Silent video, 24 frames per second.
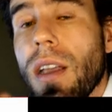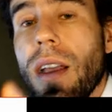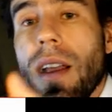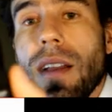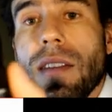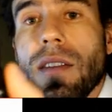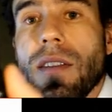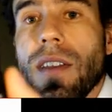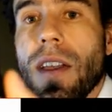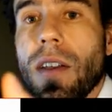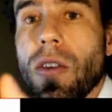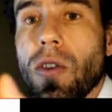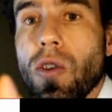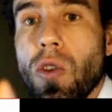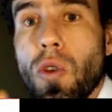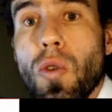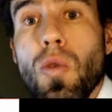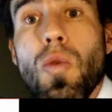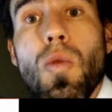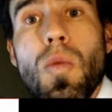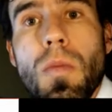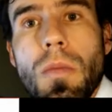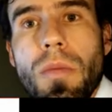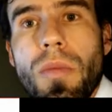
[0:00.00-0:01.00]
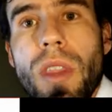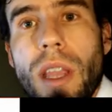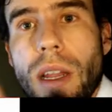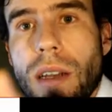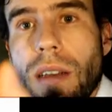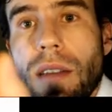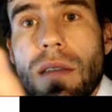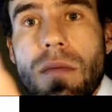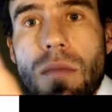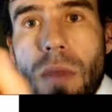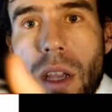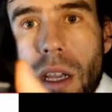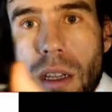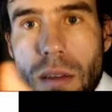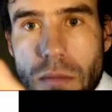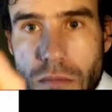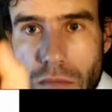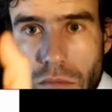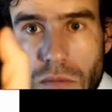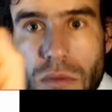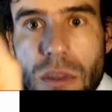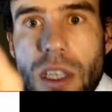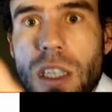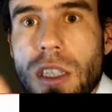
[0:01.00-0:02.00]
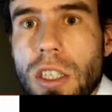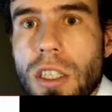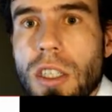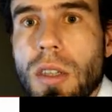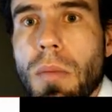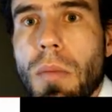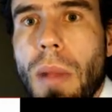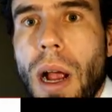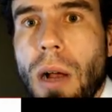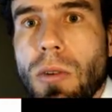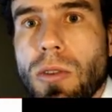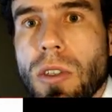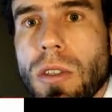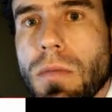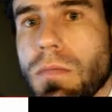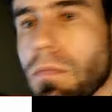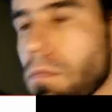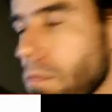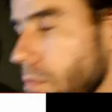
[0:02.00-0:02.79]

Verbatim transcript: and tell you that hey, this is a mouse.